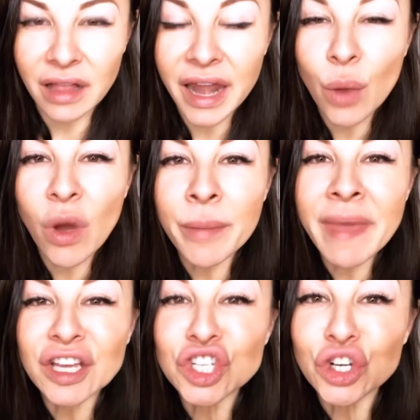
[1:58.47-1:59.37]
and I want to
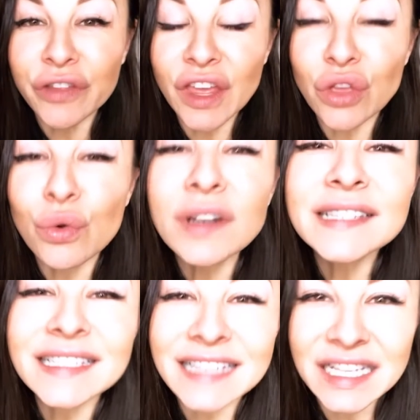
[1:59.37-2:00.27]
make sure that you are
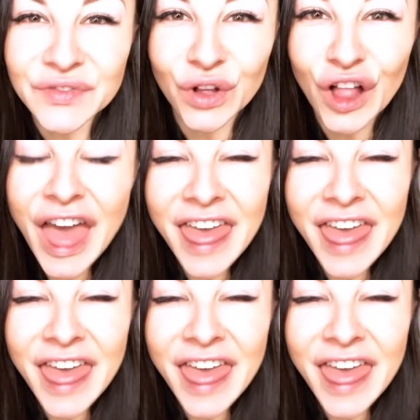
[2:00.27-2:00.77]
successful